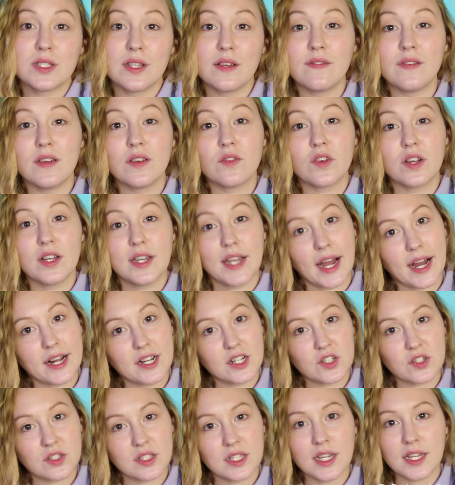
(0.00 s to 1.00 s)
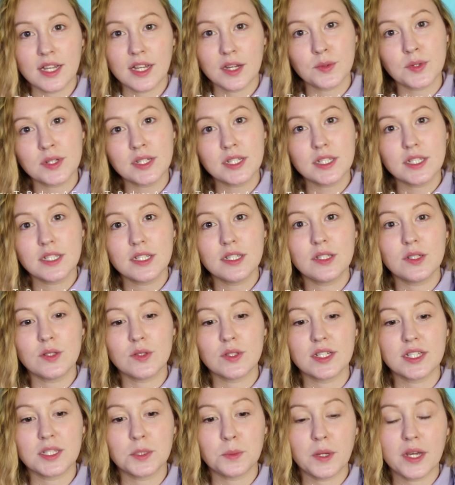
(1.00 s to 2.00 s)
a fever naturally, and I wanted to do
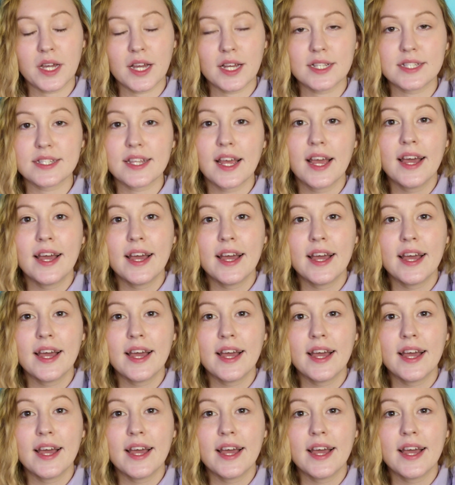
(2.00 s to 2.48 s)
this because